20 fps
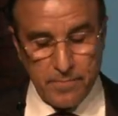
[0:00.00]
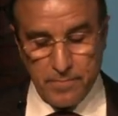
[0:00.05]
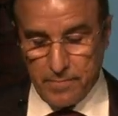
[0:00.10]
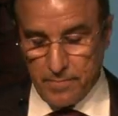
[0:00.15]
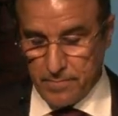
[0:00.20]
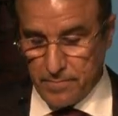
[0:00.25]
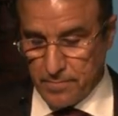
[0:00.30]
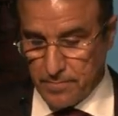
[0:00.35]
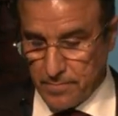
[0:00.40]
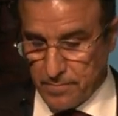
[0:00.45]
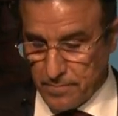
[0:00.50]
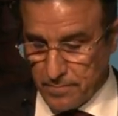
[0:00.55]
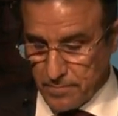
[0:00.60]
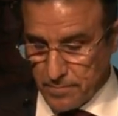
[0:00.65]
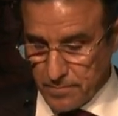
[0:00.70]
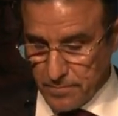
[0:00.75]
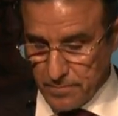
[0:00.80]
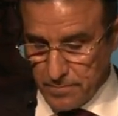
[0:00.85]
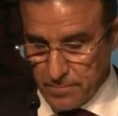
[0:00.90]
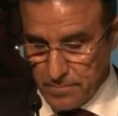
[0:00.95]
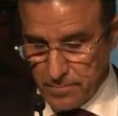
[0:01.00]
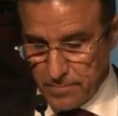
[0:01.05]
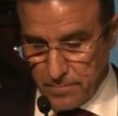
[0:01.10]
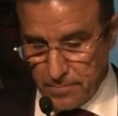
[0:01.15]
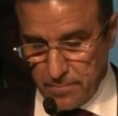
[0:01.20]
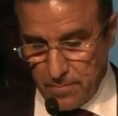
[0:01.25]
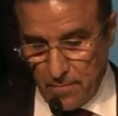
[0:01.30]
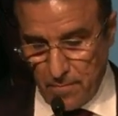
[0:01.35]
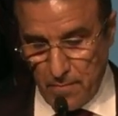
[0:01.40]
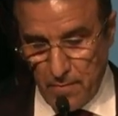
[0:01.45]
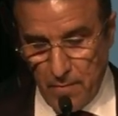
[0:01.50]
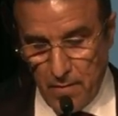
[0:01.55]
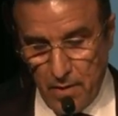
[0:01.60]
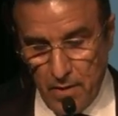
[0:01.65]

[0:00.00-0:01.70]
(no one is talking)